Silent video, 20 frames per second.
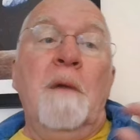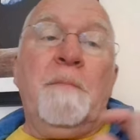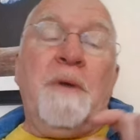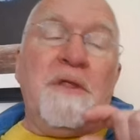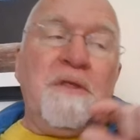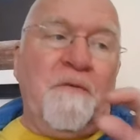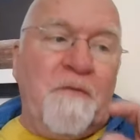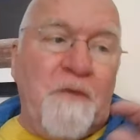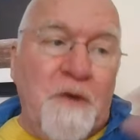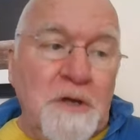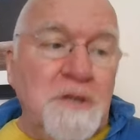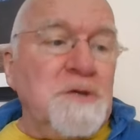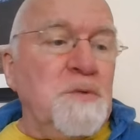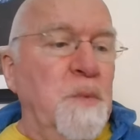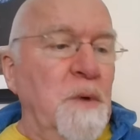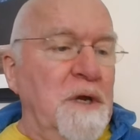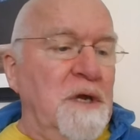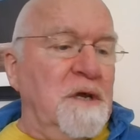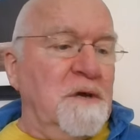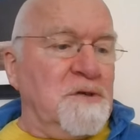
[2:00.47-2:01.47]
But the first
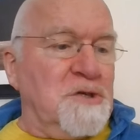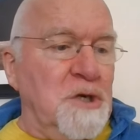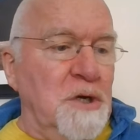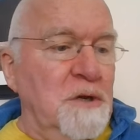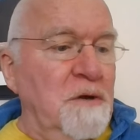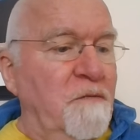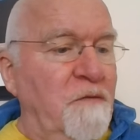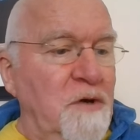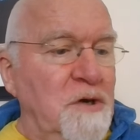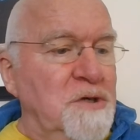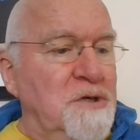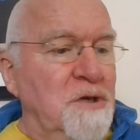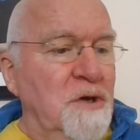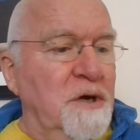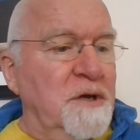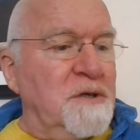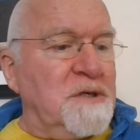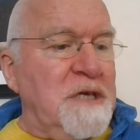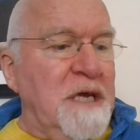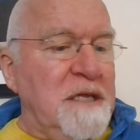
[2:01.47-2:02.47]
week of June, the first
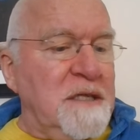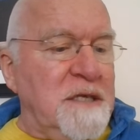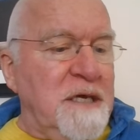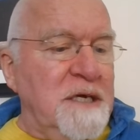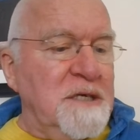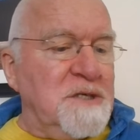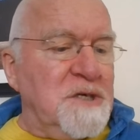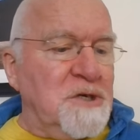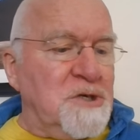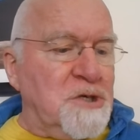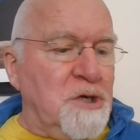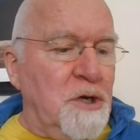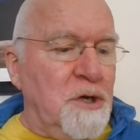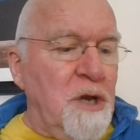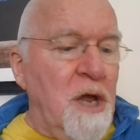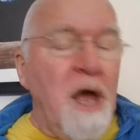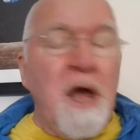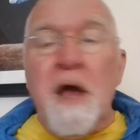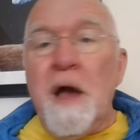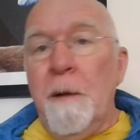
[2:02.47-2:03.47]
9 or 10 days of
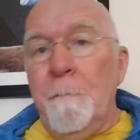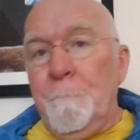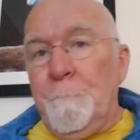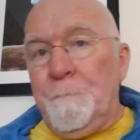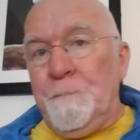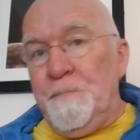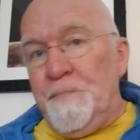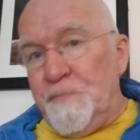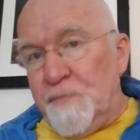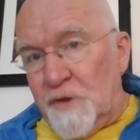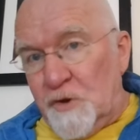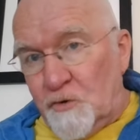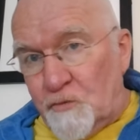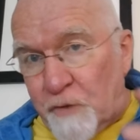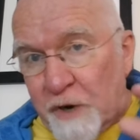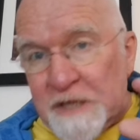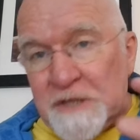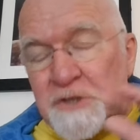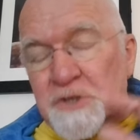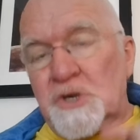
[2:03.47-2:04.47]
June,
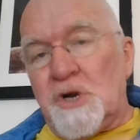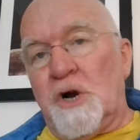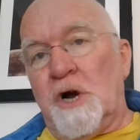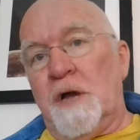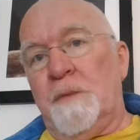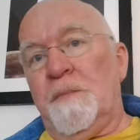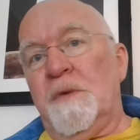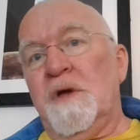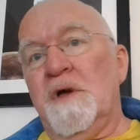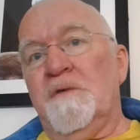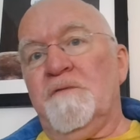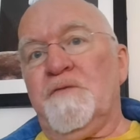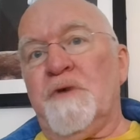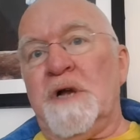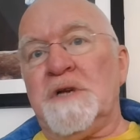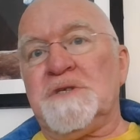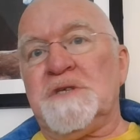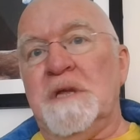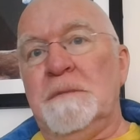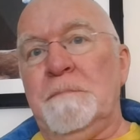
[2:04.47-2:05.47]
great time for
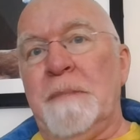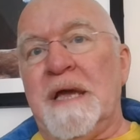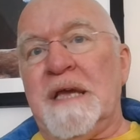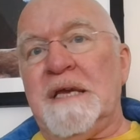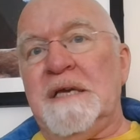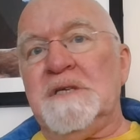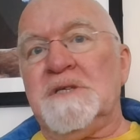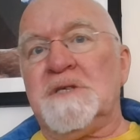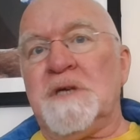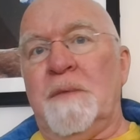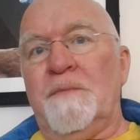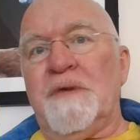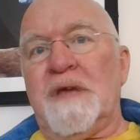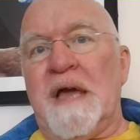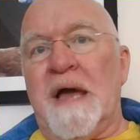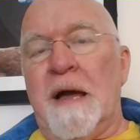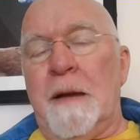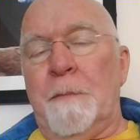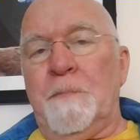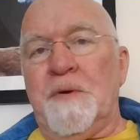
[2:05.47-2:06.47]
actually making
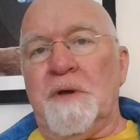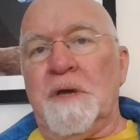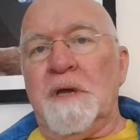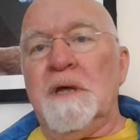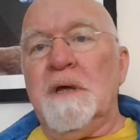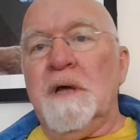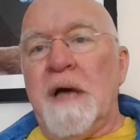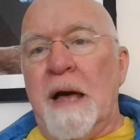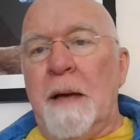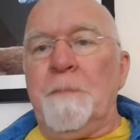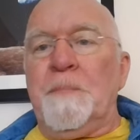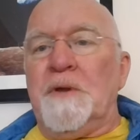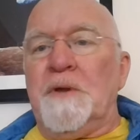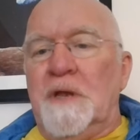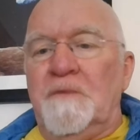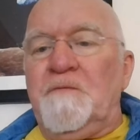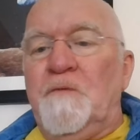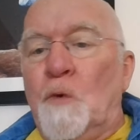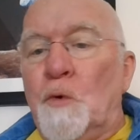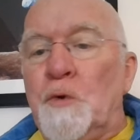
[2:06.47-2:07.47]
something
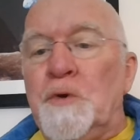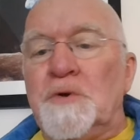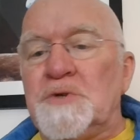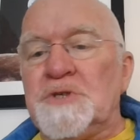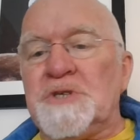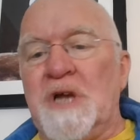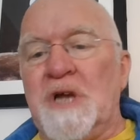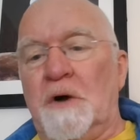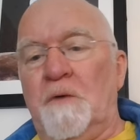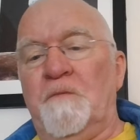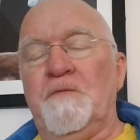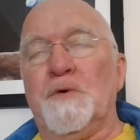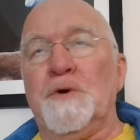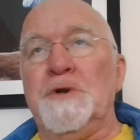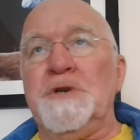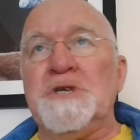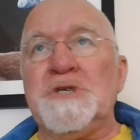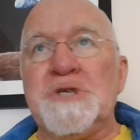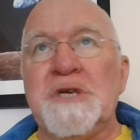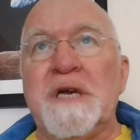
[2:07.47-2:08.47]
happening for yourself, for
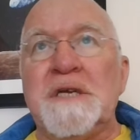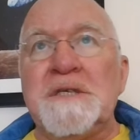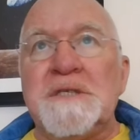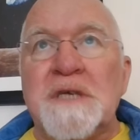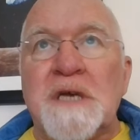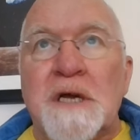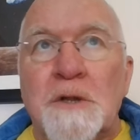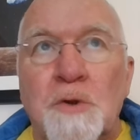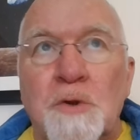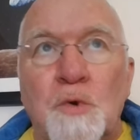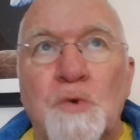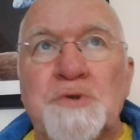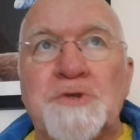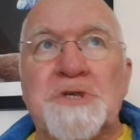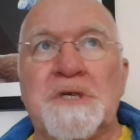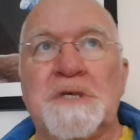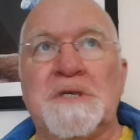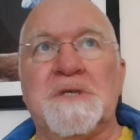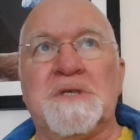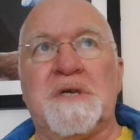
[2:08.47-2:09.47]
initiating and
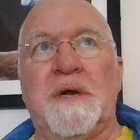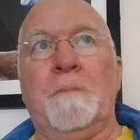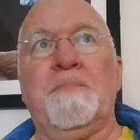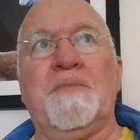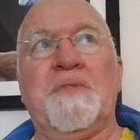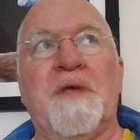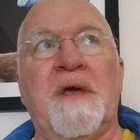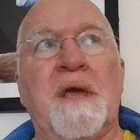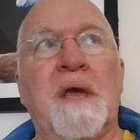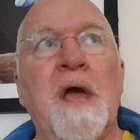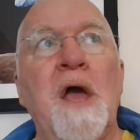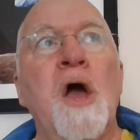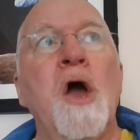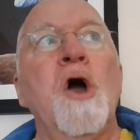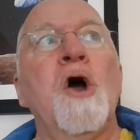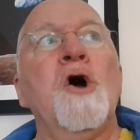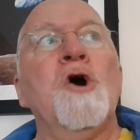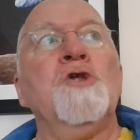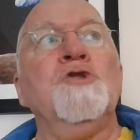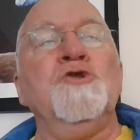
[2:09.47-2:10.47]
launching something.
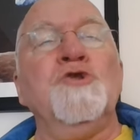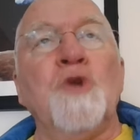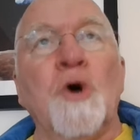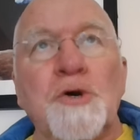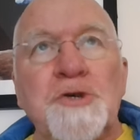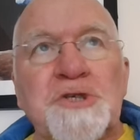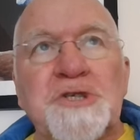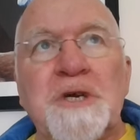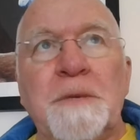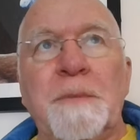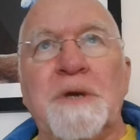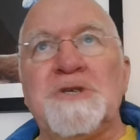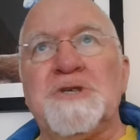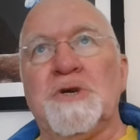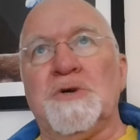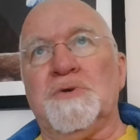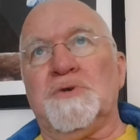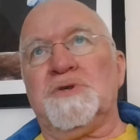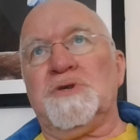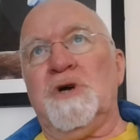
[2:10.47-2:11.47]
Not so much a
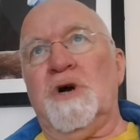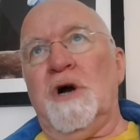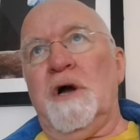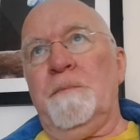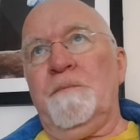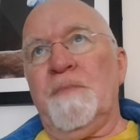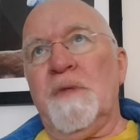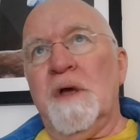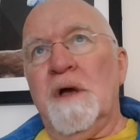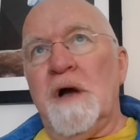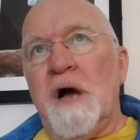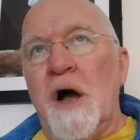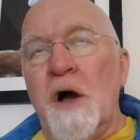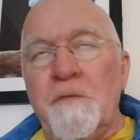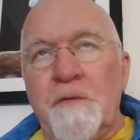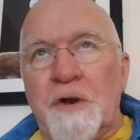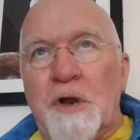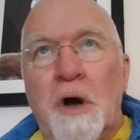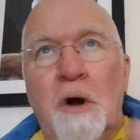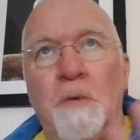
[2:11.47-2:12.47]
good time
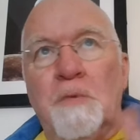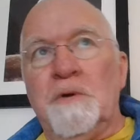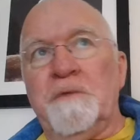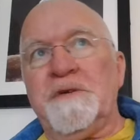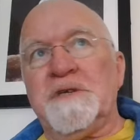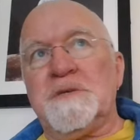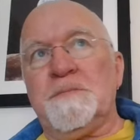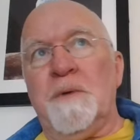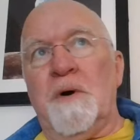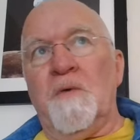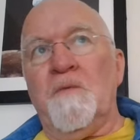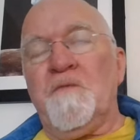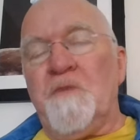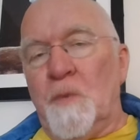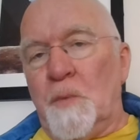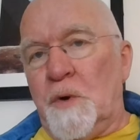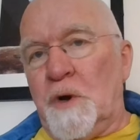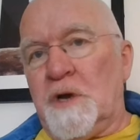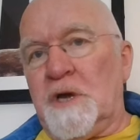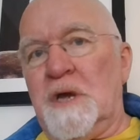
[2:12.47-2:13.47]
over the whole of this month for
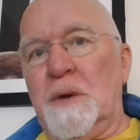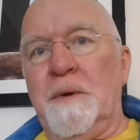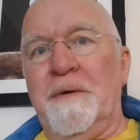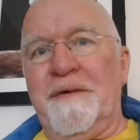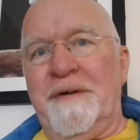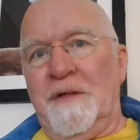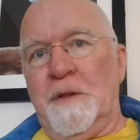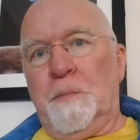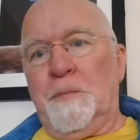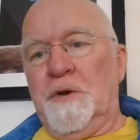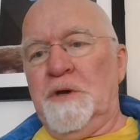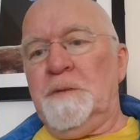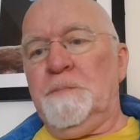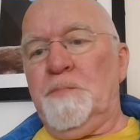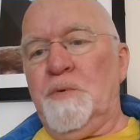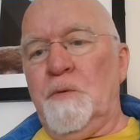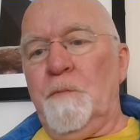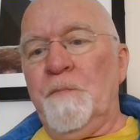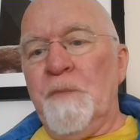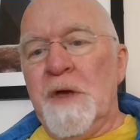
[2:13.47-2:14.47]
working with other
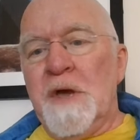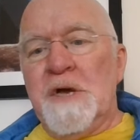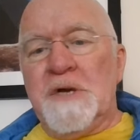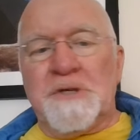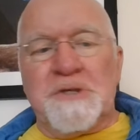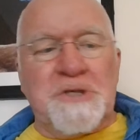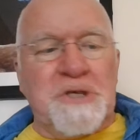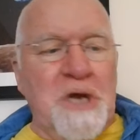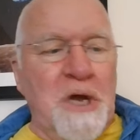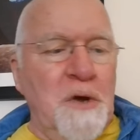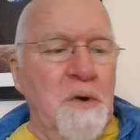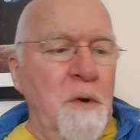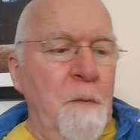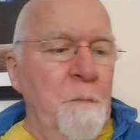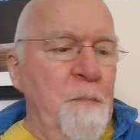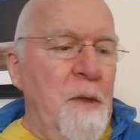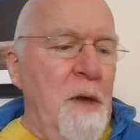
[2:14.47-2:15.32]
people. So